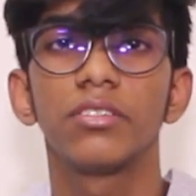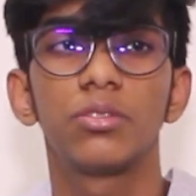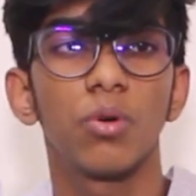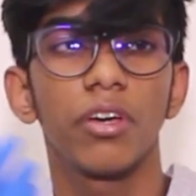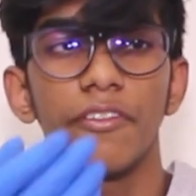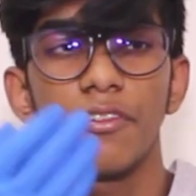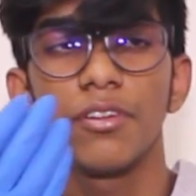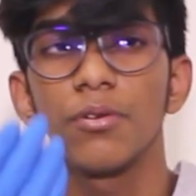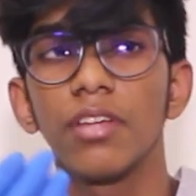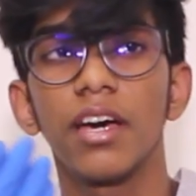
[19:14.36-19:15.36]
So if you
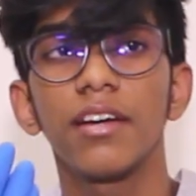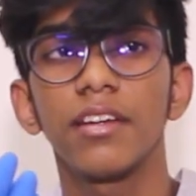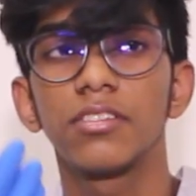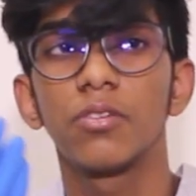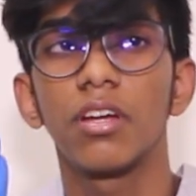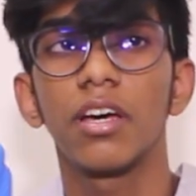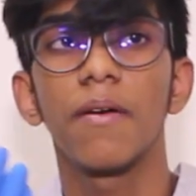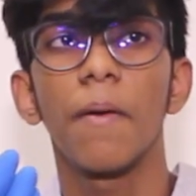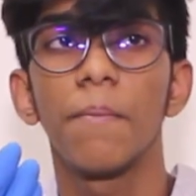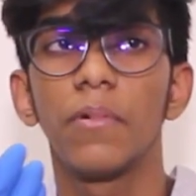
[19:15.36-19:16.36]
do that, it's
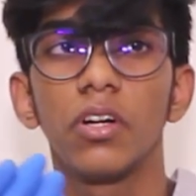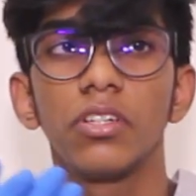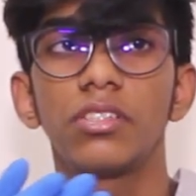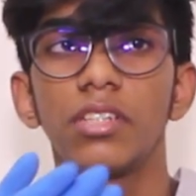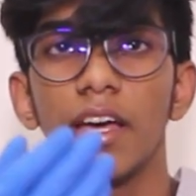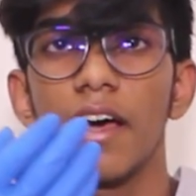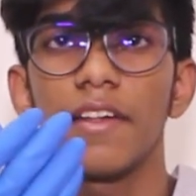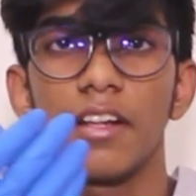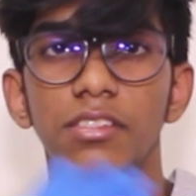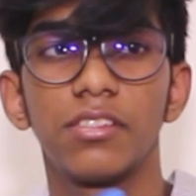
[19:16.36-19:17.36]
gonna burst,
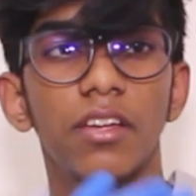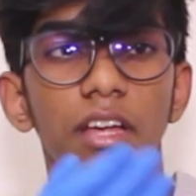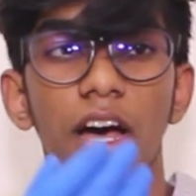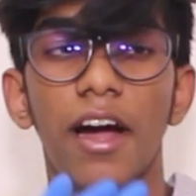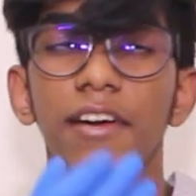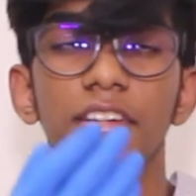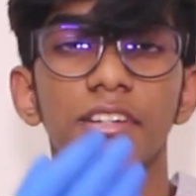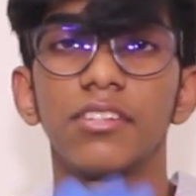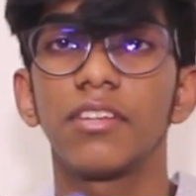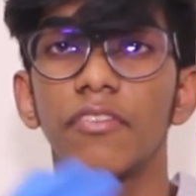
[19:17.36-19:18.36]
and hydrogen
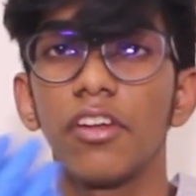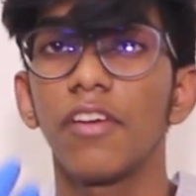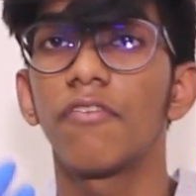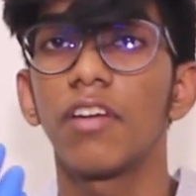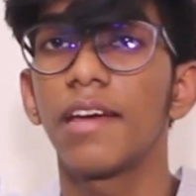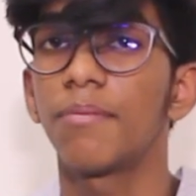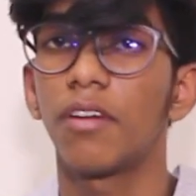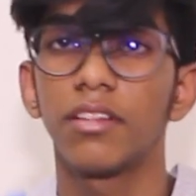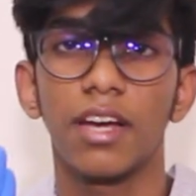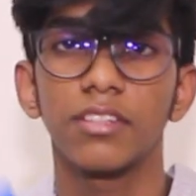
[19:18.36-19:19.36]
is very inflammable.
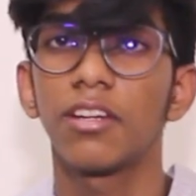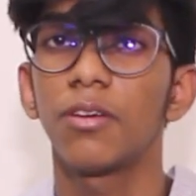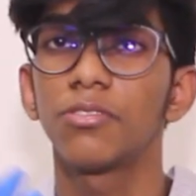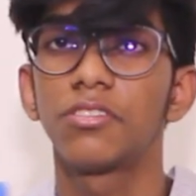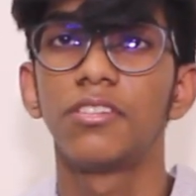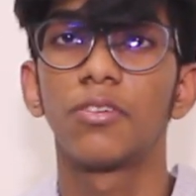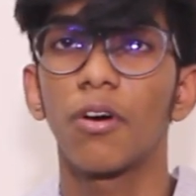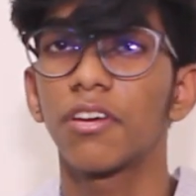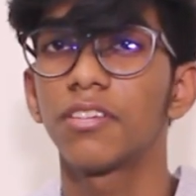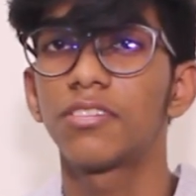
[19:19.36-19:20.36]
It's actually used in
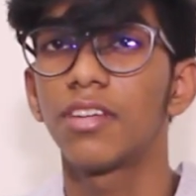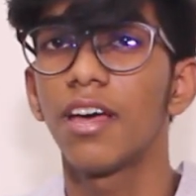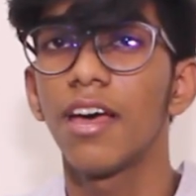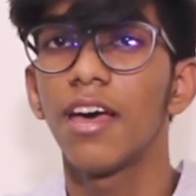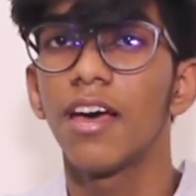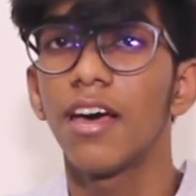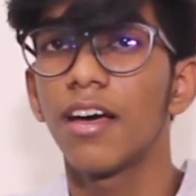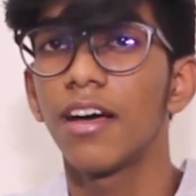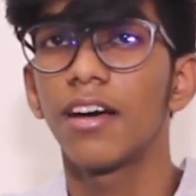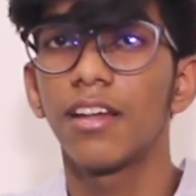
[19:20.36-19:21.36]
rockets,
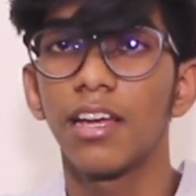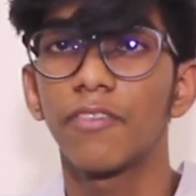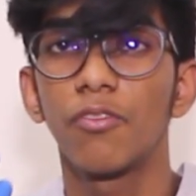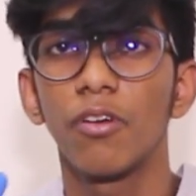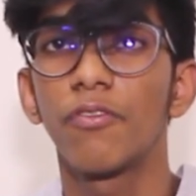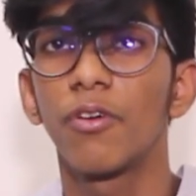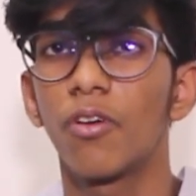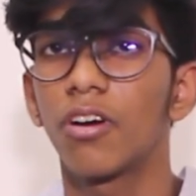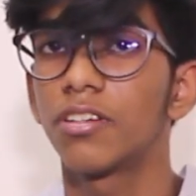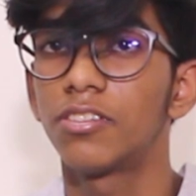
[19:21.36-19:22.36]
like fuel for
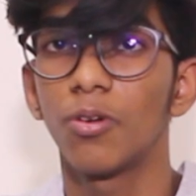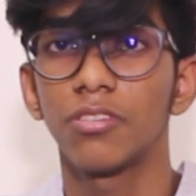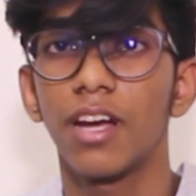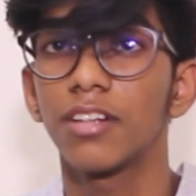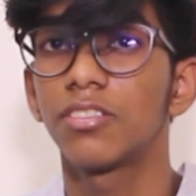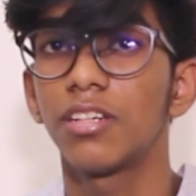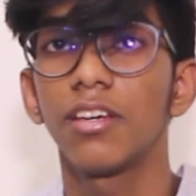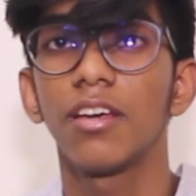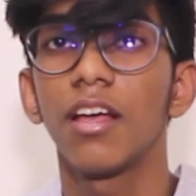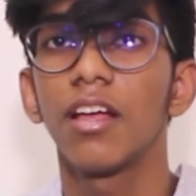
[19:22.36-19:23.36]
rockets. So it's
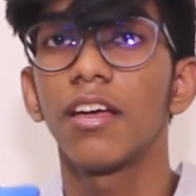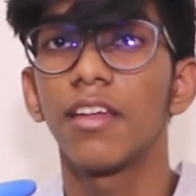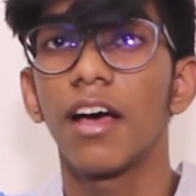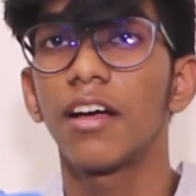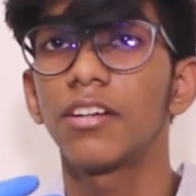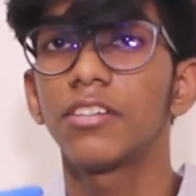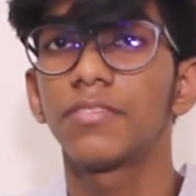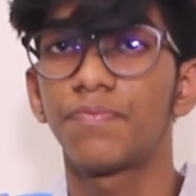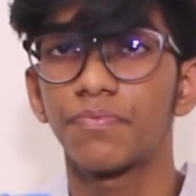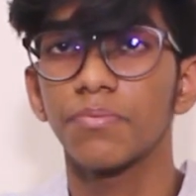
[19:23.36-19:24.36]
actually it has
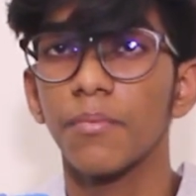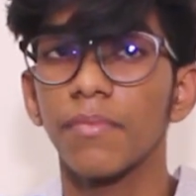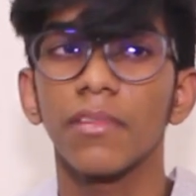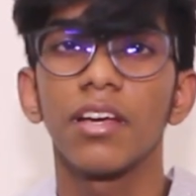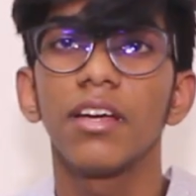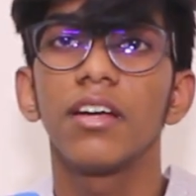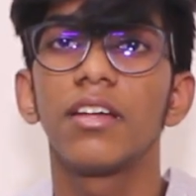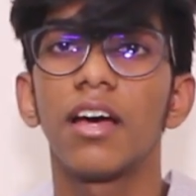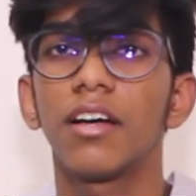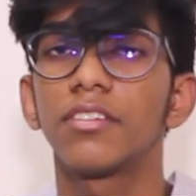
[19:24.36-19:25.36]

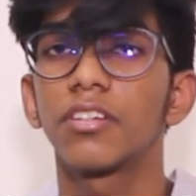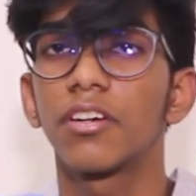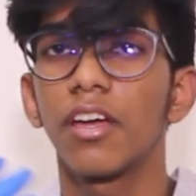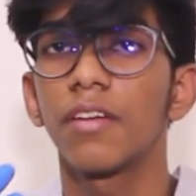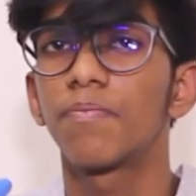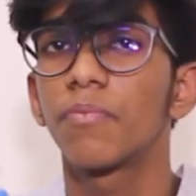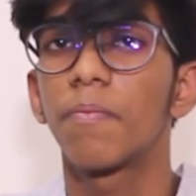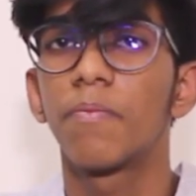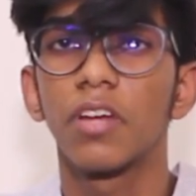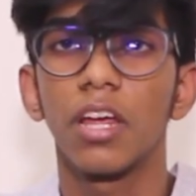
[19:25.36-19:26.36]
a great
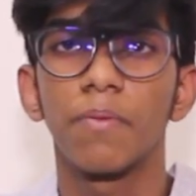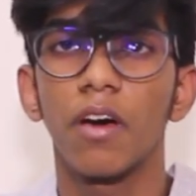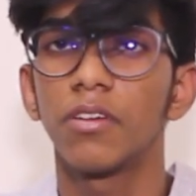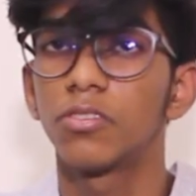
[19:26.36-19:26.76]
power.